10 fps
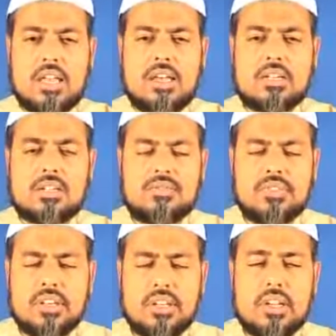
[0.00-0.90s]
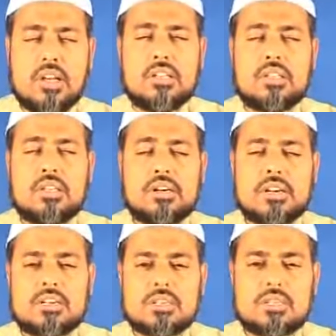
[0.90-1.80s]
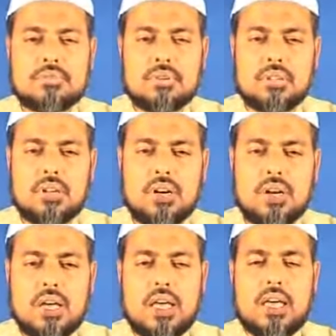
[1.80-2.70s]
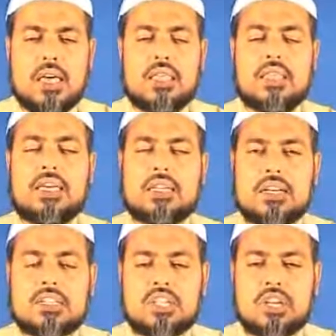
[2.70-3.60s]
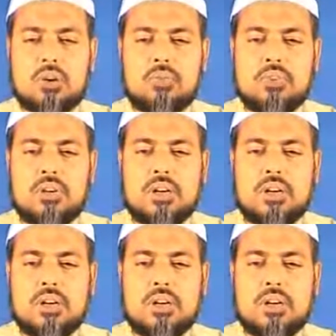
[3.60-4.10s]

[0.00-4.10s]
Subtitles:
Let us feel the greatness of Allah, then continue.